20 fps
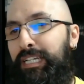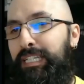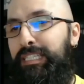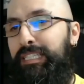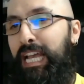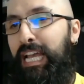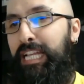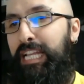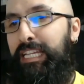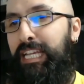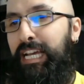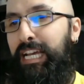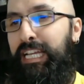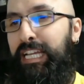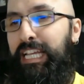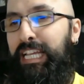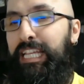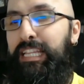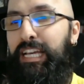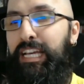Tenya
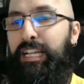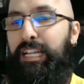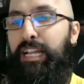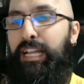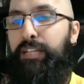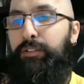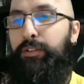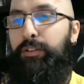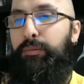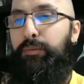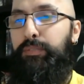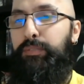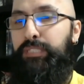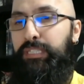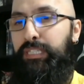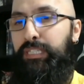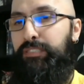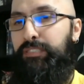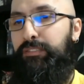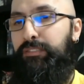Ida, and I knew he wasn't
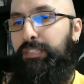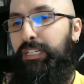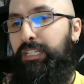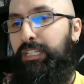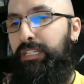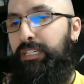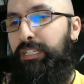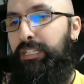Katsuki.